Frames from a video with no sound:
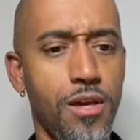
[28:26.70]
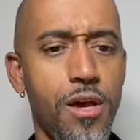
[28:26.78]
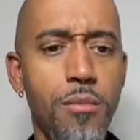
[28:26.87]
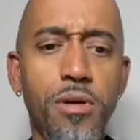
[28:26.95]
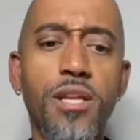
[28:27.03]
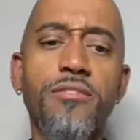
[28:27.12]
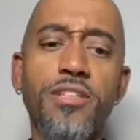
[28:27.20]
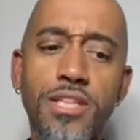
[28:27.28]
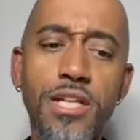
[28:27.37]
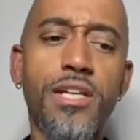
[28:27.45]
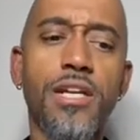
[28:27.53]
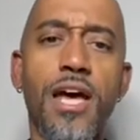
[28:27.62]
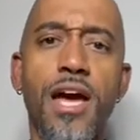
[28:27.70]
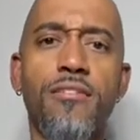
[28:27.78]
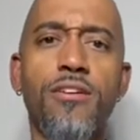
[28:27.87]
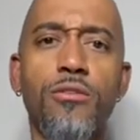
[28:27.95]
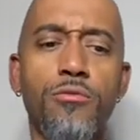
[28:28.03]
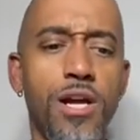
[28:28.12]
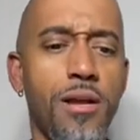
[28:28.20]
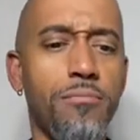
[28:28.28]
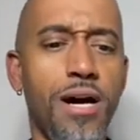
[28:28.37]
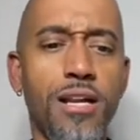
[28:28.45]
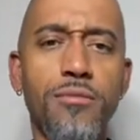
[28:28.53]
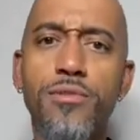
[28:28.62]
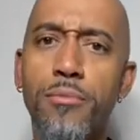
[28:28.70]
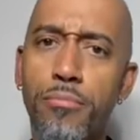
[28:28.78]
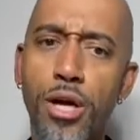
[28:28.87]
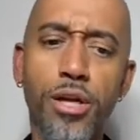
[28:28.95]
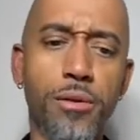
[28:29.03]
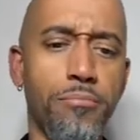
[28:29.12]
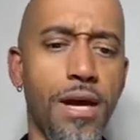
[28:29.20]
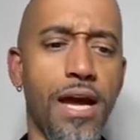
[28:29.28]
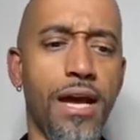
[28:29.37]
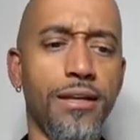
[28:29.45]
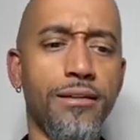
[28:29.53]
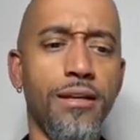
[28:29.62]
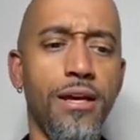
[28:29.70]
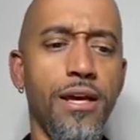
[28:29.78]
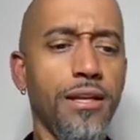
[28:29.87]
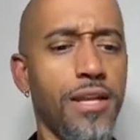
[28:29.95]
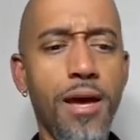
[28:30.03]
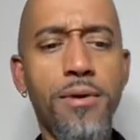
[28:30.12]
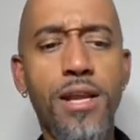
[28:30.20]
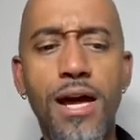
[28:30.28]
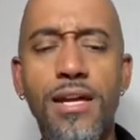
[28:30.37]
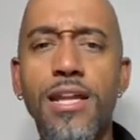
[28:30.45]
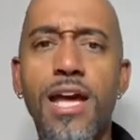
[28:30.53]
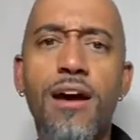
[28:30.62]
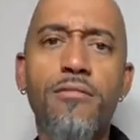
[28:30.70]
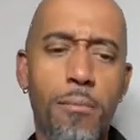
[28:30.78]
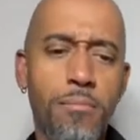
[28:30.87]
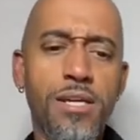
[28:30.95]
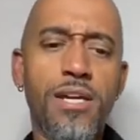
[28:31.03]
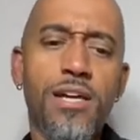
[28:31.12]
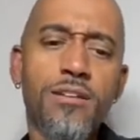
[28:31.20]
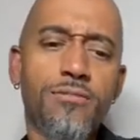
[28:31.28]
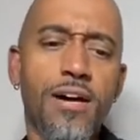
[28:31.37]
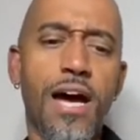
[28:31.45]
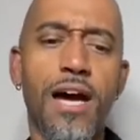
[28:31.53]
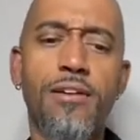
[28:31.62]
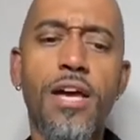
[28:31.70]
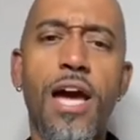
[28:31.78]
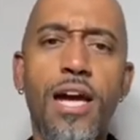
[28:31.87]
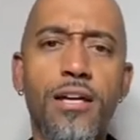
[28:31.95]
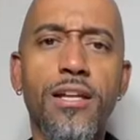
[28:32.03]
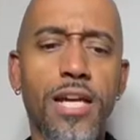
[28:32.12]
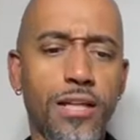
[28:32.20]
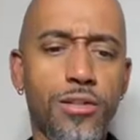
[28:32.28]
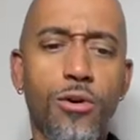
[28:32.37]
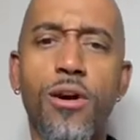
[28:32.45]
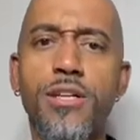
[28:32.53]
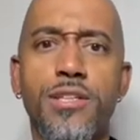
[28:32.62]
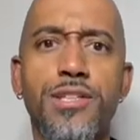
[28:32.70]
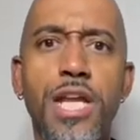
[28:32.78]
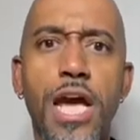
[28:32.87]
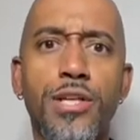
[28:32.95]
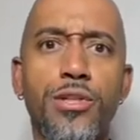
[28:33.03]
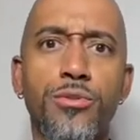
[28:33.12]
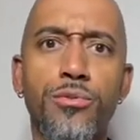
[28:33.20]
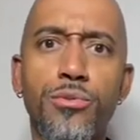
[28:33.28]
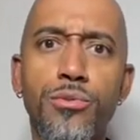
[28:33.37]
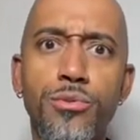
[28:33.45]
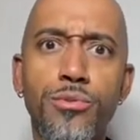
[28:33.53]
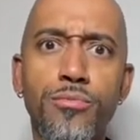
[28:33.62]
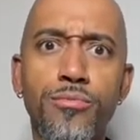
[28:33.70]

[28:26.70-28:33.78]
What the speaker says: But if she can have her red bottoms and Birkin bags, damn it, I can have a PS5 and collect toys and statues